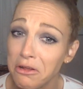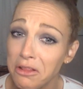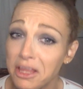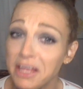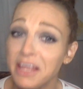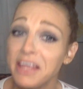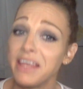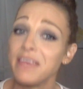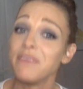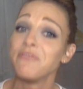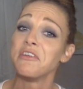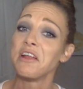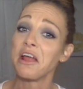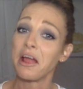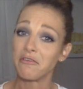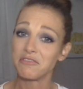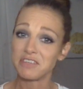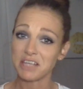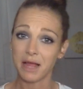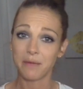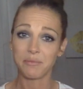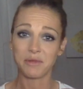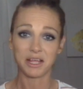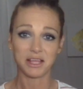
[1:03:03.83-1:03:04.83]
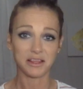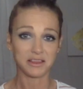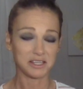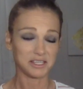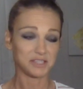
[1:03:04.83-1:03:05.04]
even have time to get